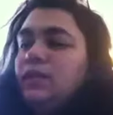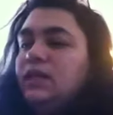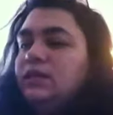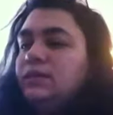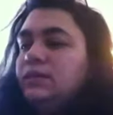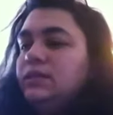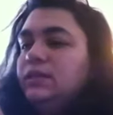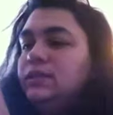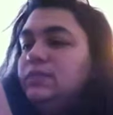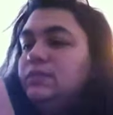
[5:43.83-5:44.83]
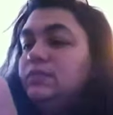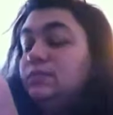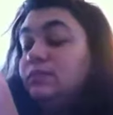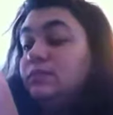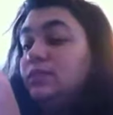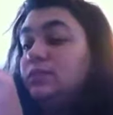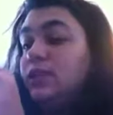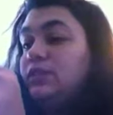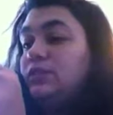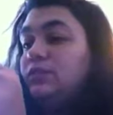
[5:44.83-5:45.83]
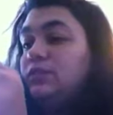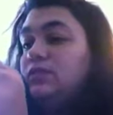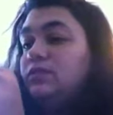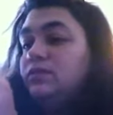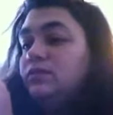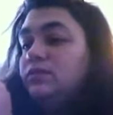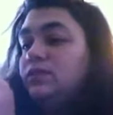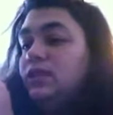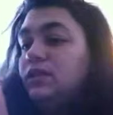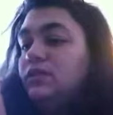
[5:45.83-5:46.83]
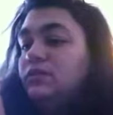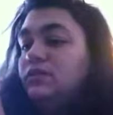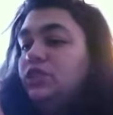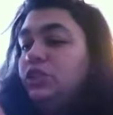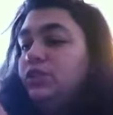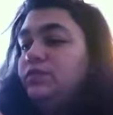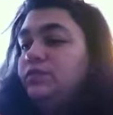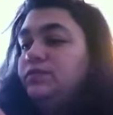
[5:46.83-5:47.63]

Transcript: It's it's what I do to kind of chill.